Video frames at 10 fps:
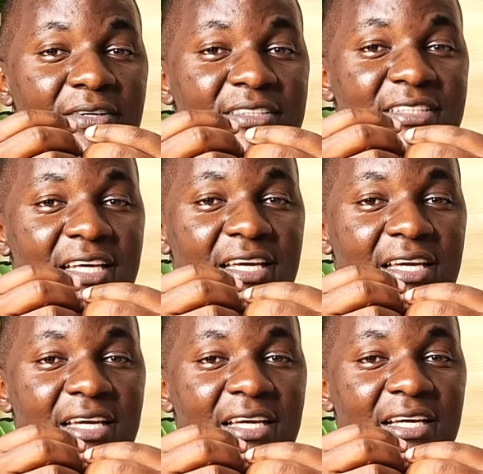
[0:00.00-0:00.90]

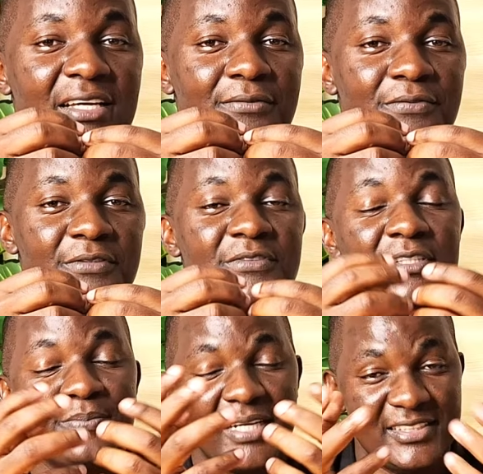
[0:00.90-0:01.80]

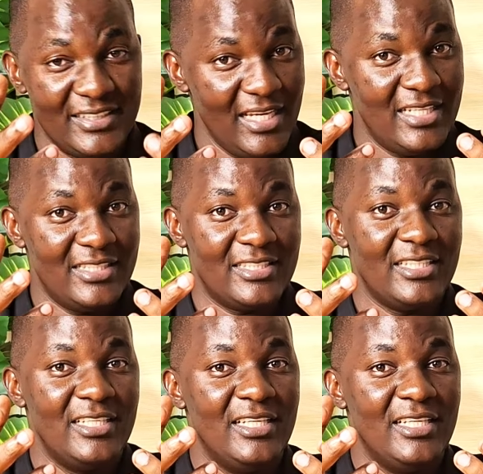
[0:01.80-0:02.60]
50%,